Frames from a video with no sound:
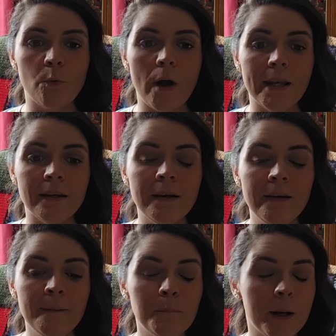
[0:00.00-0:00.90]
when
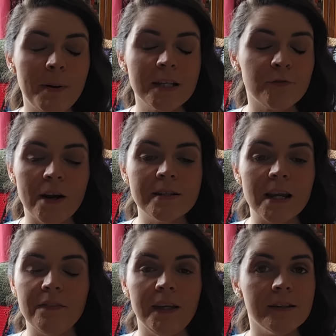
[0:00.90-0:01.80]
my best friend
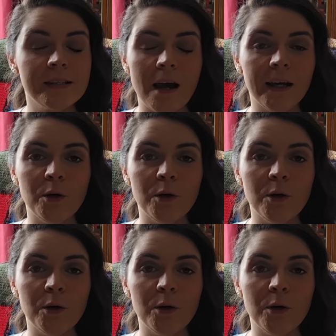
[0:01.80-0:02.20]
in the entire